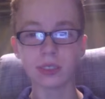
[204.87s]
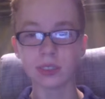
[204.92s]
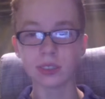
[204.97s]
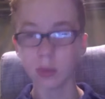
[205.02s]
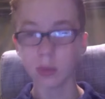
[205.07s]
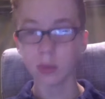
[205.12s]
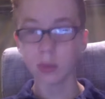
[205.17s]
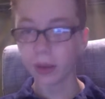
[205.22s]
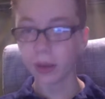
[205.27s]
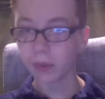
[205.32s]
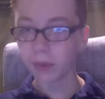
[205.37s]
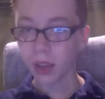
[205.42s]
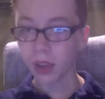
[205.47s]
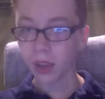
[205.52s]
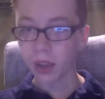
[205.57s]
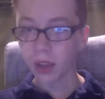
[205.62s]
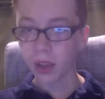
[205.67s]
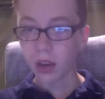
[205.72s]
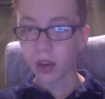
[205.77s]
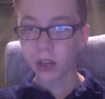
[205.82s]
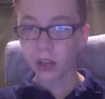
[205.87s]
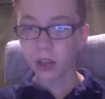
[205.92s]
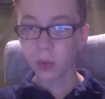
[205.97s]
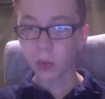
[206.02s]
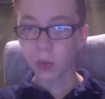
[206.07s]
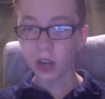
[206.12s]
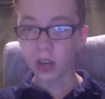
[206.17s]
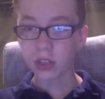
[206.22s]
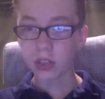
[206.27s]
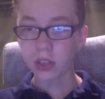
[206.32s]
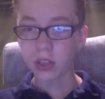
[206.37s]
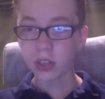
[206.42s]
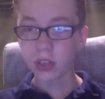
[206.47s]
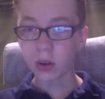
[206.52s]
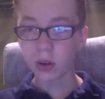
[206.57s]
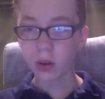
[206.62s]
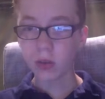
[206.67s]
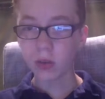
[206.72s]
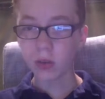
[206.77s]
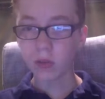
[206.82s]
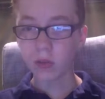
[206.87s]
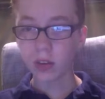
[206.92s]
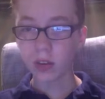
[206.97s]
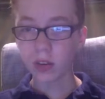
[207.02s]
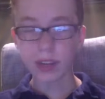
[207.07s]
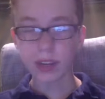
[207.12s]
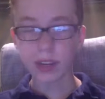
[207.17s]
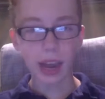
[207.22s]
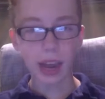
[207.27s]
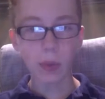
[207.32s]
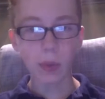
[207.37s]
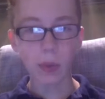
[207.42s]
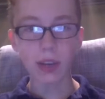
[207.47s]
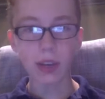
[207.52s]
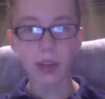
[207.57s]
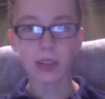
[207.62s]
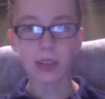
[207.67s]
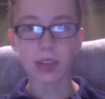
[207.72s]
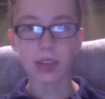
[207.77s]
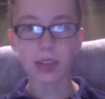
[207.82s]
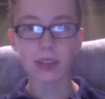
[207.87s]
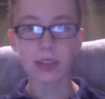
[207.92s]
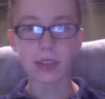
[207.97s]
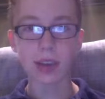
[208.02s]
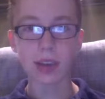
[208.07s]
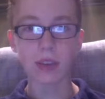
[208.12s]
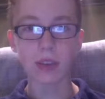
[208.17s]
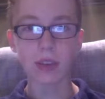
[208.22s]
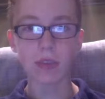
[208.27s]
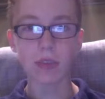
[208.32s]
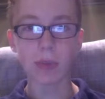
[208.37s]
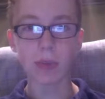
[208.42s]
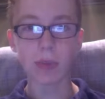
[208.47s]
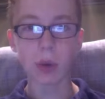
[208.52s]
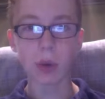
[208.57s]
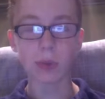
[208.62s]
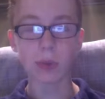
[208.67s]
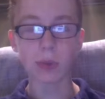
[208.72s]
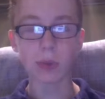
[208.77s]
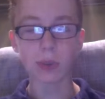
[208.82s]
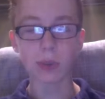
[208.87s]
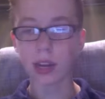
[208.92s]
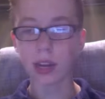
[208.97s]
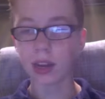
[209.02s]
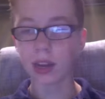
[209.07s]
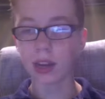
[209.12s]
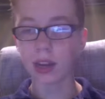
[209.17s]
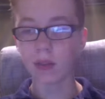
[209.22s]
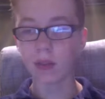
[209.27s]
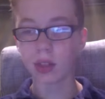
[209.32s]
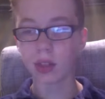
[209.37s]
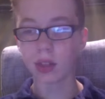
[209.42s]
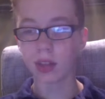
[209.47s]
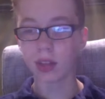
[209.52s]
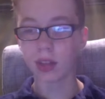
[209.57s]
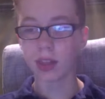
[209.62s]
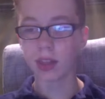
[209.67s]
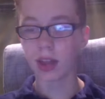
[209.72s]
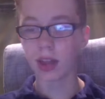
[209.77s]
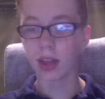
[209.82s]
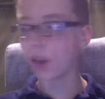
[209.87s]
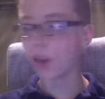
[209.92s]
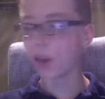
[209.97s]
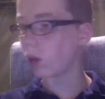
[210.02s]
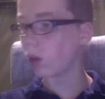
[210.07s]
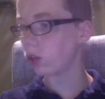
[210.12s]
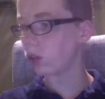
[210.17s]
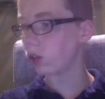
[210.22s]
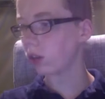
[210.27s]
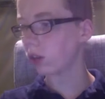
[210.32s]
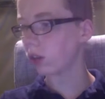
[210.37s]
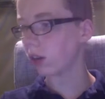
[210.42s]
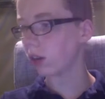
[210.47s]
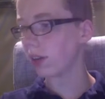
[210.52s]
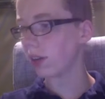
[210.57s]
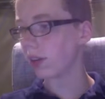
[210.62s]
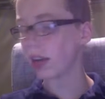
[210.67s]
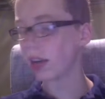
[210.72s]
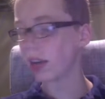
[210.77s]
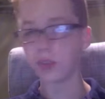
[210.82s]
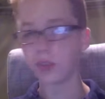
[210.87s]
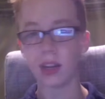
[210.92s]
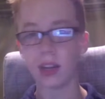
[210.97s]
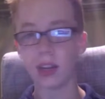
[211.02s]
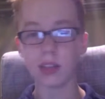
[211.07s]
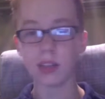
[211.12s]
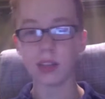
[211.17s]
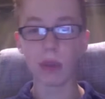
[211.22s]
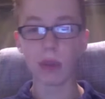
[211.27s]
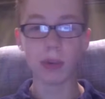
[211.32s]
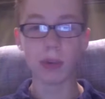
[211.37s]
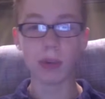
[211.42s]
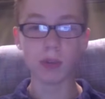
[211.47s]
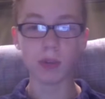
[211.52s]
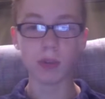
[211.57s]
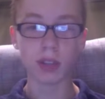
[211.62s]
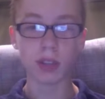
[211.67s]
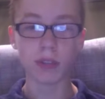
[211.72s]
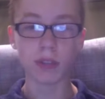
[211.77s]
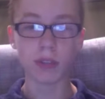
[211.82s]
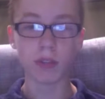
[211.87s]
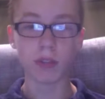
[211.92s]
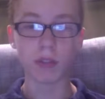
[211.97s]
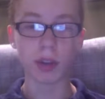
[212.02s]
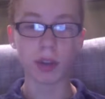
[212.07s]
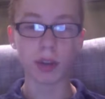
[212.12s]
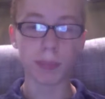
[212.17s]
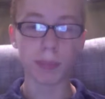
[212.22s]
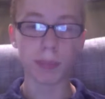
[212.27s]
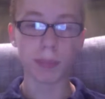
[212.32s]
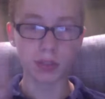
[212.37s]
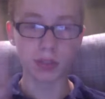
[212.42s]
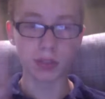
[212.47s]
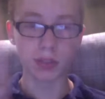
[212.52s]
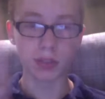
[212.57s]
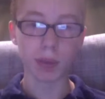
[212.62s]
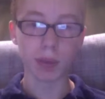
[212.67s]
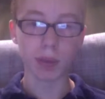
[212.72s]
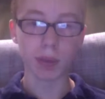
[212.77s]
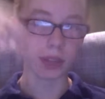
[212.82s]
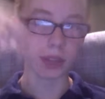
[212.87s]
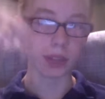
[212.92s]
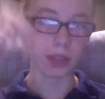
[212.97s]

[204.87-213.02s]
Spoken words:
Wait, you're watching your own feed? Yeah, I wanted to test out if the mic was working and everything like that. I'm not sure if it actually is. I may be using the friggin' built-in mic.